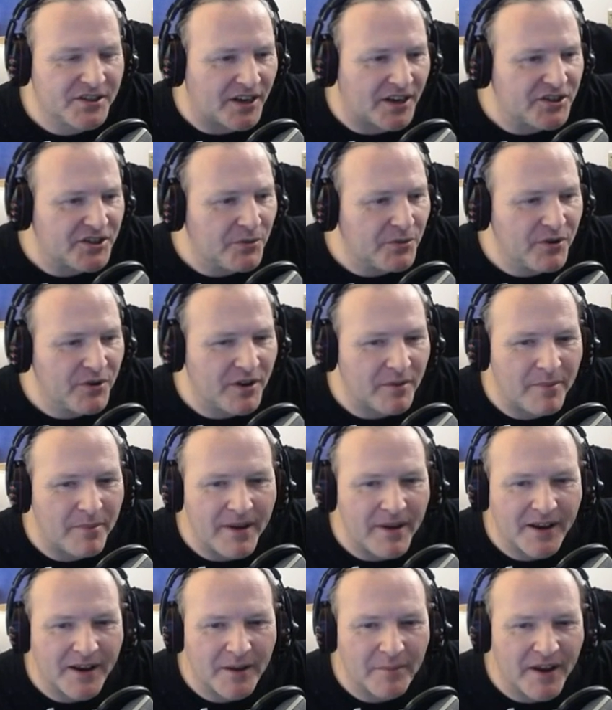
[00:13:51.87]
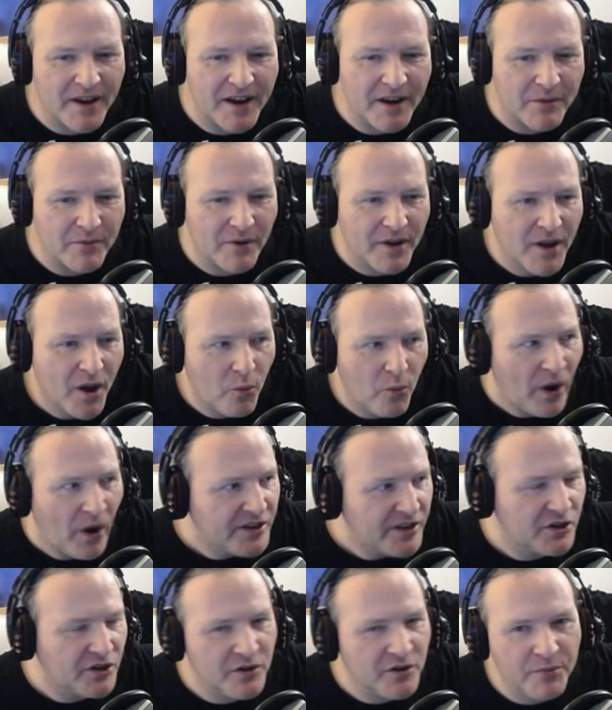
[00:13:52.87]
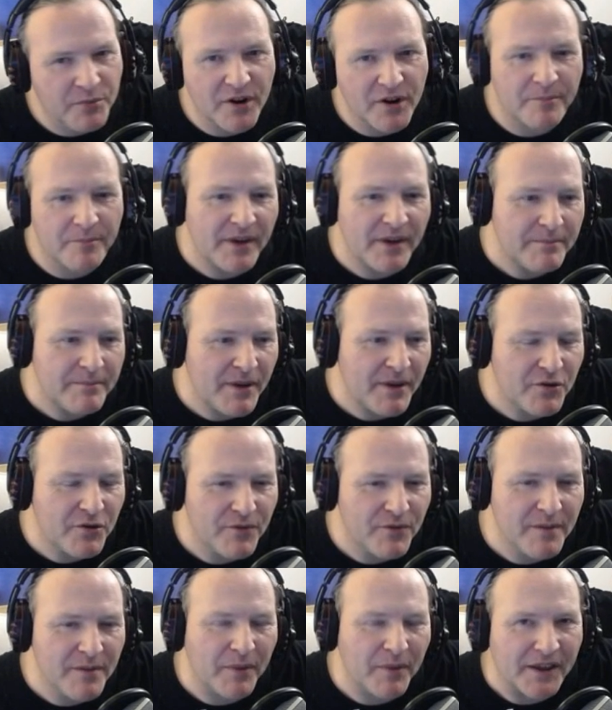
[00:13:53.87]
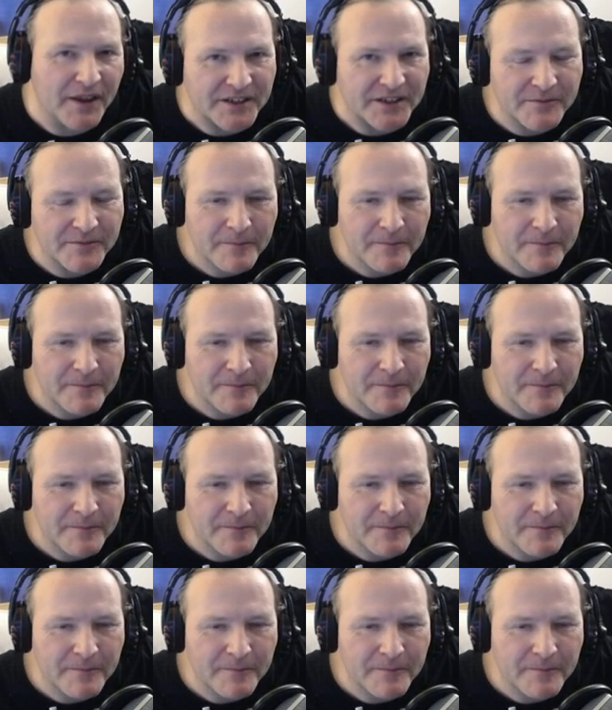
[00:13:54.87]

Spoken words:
Someone complaining, why don't you put a bit better replays?